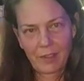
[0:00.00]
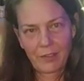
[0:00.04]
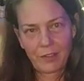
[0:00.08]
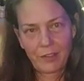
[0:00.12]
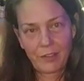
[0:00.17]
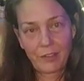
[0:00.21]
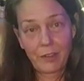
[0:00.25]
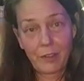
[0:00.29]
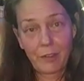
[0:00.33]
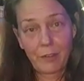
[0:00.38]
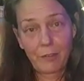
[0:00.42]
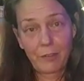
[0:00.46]

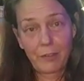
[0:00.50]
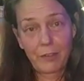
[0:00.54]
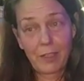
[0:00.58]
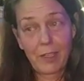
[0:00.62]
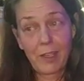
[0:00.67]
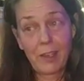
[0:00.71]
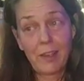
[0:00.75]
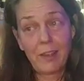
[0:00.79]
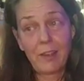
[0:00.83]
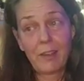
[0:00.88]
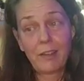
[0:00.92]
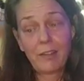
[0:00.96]

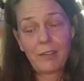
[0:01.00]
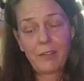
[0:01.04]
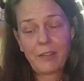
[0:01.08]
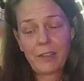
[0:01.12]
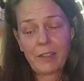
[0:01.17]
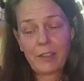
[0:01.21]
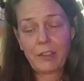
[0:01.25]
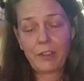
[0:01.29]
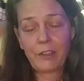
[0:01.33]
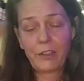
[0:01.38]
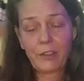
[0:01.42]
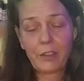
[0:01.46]
Self-love
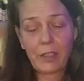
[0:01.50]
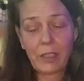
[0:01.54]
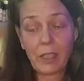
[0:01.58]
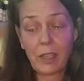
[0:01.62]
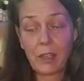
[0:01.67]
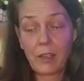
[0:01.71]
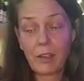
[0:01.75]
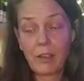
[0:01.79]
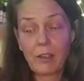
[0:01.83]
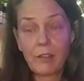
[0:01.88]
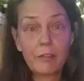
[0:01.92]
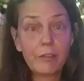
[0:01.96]
is
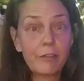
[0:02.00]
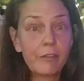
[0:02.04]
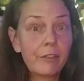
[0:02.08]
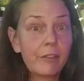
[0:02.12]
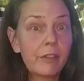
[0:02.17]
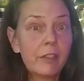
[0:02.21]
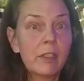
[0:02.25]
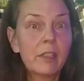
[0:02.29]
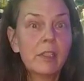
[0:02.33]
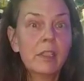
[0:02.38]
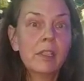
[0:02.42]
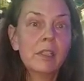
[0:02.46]
love.
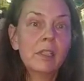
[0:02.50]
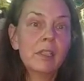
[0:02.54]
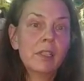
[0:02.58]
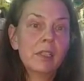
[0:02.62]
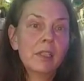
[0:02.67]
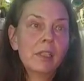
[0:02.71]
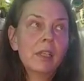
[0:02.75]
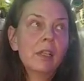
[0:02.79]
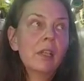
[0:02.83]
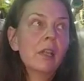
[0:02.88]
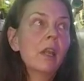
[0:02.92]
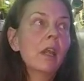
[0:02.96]

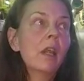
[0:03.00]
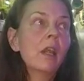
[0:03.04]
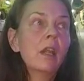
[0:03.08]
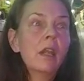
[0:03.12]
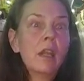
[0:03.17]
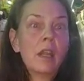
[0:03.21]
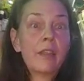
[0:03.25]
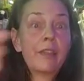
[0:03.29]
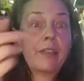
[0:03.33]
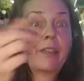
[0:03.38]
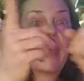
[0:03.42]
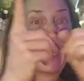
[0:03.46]

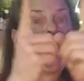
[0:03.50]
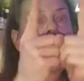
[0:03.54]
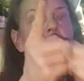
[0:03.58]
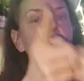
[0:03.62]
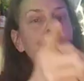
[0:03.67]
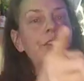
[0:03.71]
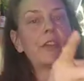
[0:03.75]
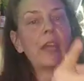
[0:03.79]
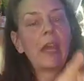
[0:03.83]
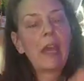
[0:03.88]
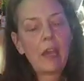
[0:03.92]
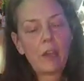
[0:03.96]

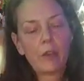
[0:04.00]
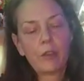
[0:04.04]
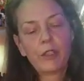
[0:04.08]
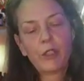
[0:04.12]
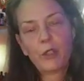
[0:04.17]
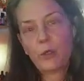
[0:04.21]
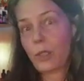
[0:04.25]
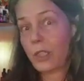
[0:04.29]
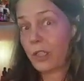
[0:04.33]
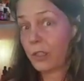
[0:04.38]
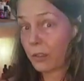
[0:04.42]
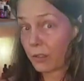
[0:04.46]
That's how
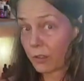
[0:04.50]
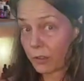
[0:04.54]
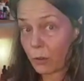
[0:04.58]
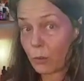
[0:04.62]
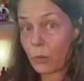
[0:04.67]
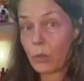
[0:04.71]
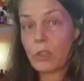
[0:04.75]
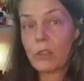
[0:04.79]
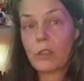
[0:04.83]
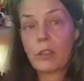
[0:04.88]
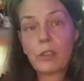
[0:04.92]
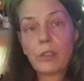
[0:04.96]
you heal the
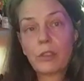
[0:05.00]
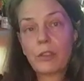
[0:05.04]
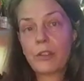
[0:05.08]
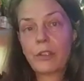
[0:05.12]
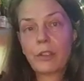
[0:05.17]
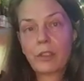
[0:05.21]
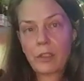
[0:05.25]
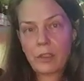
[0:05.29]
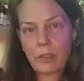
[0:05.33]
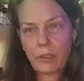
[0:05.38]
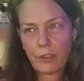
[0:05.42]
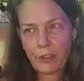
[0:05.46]
world.
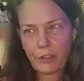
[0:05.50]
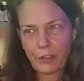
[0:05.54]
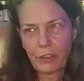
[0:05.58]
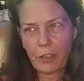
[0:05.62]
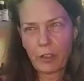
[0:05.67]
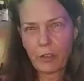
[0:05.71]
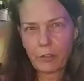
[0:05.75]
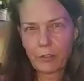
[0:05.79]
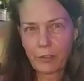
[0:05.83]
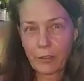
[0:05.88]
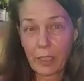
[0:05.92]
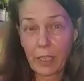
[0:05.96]

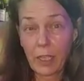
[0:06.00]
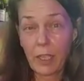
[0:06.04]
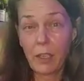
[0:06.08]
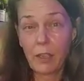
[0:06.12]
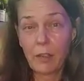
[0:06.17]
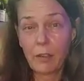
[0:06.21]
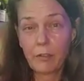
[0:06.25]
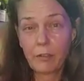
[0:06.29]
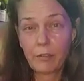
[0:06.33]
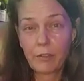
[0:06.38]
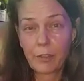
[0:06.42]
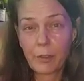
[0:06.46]

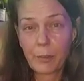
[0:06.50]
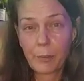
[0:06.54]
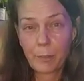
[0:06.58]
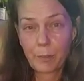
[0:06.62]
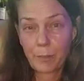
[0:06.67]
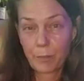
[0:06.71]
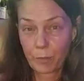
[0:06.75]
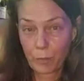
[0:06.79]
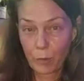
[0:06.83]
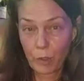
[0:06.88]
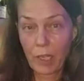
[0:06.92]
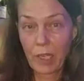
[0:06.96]
Self-love.
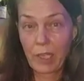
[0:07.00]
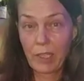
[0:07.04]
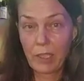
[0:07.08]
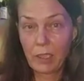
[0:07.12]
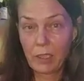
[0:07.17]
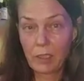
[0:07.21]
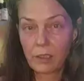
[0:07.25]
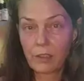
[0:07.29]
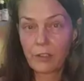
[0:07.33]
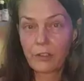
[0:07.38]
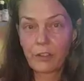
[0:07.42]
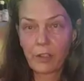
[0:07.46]

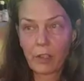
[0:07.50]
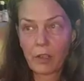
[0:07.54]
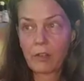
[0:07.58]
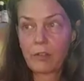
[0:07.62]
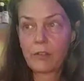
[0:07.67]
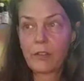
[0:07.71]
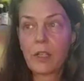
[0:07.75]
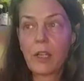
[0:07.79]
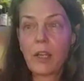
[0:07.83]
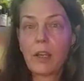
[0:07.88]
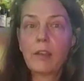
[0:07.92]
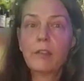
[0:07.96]
Right?
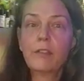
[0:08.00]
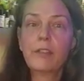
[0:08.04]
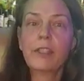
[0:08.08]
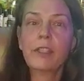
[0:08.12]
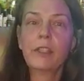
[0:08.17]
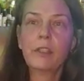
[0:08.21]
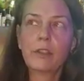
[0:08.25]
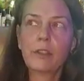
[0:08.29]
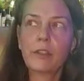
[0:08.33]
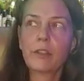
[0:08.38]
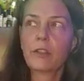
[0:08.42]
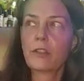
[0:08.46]
Self-love,
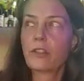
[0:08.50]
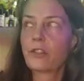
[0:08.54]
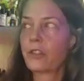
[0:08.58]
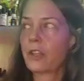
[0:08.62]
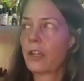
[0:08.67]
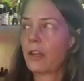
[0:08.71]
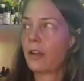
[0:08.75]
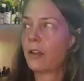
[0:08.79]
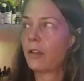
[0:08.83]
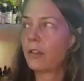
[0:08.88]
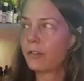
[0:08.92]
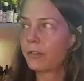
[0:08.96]
heal
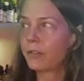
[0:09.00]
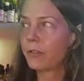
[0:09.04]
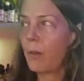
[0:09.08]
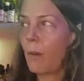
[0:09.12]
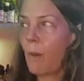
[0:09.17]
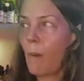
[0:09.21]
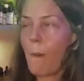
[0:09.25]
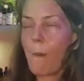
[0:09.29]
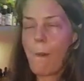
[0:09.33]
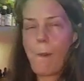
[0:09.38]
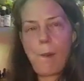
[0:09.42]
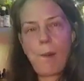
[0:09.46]
yourself,
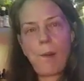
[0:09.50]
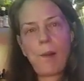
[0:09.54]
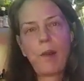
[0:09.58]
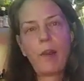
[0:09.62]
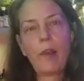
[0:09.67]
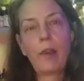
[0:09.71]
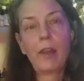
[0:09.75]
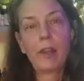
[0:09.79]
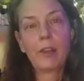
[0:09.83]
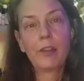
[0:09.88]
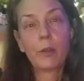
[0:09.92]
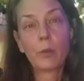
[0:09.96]

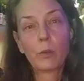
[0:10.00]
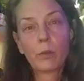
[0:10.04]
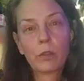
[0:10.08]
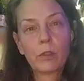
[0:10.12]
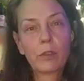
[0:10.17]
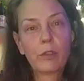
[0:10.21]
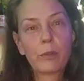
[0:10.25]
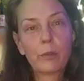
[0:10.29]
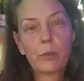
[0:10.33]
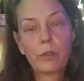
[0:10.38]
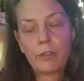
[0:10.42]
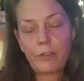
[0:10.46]
and the
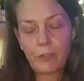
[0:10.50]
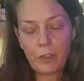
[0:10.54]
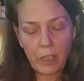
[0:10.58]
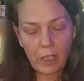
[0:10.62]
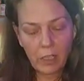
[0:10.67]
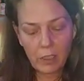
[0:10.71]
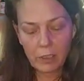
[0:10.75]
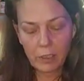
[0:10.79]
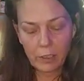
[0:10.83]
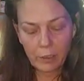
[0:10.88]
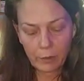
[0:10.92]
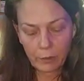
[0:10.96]
world will
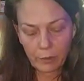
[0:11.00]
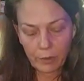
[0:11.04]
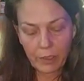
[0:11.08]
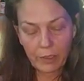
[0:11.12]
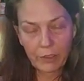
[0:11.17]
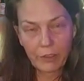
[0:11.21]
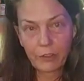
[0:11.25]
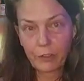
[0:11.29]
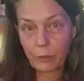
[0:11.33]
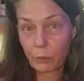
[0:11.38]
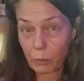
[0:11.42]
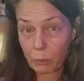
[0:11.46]
follow.
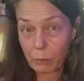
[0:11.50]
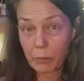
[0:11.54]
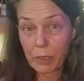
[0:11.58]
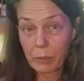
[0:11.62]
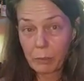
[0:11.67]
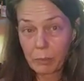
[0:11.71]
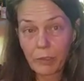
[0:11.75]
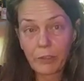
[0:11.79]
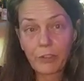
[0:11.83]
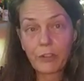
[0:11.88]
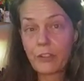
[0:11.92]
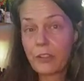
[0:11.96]
Because when
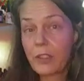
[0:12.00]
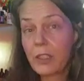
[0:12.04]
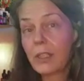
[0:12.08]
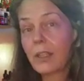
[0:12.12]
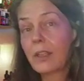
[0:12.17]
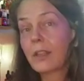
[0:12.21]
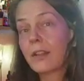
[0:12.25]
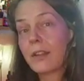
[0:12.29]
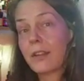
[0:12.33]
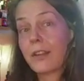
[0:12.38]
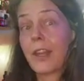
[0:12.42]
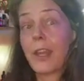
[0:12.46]
people see
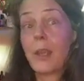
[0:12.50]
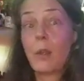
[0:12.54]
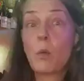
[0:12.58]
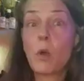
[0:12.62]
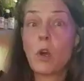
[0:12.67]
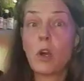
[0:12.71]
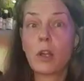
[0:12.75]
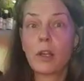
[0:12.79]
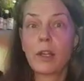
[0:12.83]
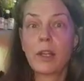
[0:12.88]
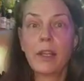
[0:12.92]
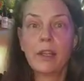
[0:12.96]
it, they
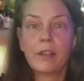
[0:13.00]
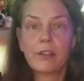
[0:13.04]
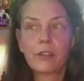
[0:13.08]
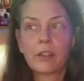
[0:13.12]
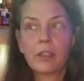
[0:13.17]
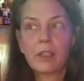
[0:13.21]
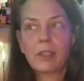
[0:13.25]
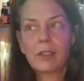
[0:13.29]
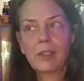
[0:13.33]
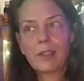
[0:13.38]
want it.